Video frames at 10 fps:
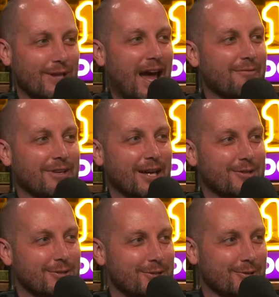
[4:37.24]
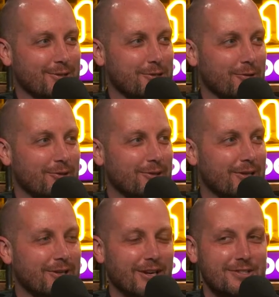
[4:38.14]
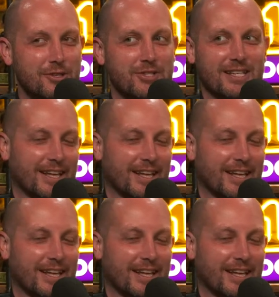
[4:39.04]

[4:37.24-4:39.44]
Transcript: laughing at you to start the show. You guys should see